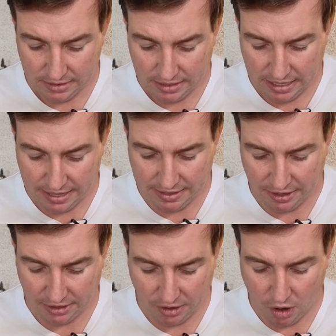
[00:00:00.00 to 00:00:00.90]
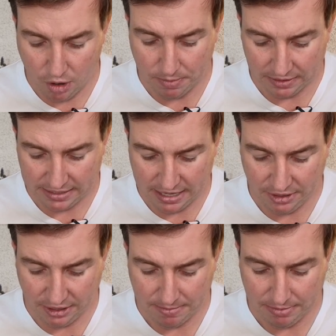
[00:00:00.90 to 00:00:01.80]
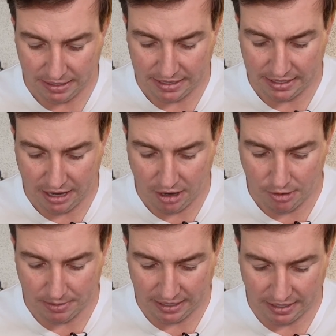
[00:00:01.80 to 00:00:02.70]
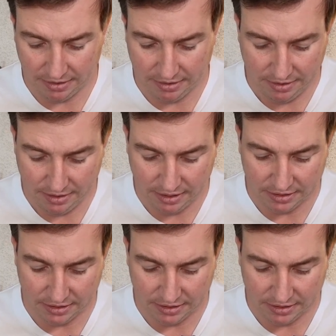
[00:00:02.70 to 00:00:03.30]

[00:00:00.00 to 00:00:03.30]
And then I go open, download completed, open in, I just